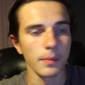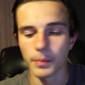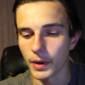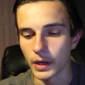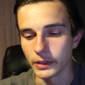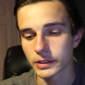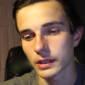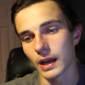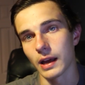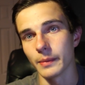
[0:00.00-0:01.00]
But
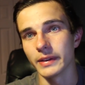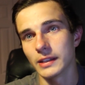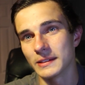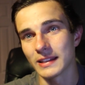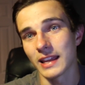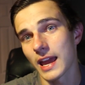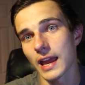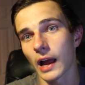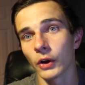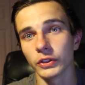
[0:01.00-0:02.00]
I mean,
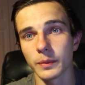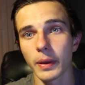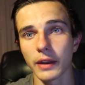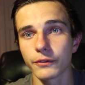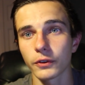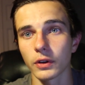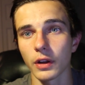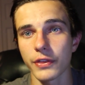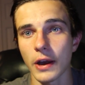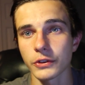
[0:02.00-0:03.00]
hey, I only paid for
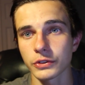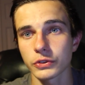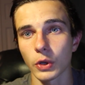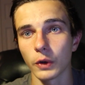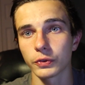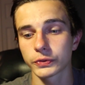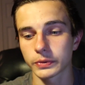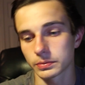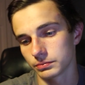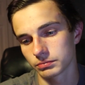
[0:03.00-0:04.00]
1,000, so
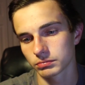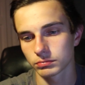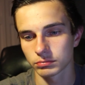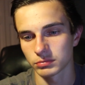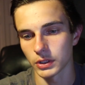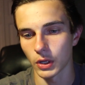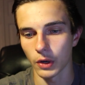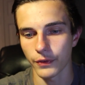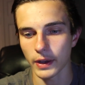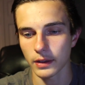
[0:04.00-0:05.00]

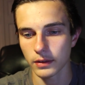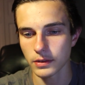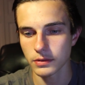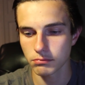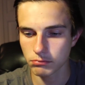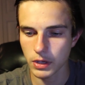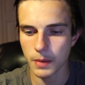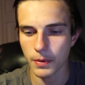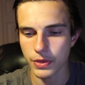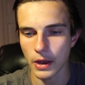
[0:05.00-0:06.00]
if I can
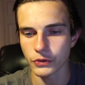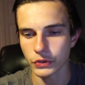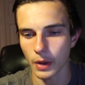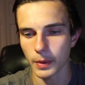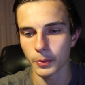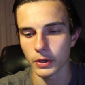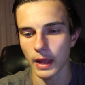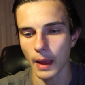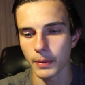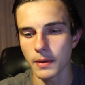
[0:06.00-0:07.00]
keep 1,000, I'll be pretty
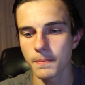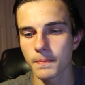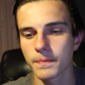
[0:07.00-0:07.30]
happy.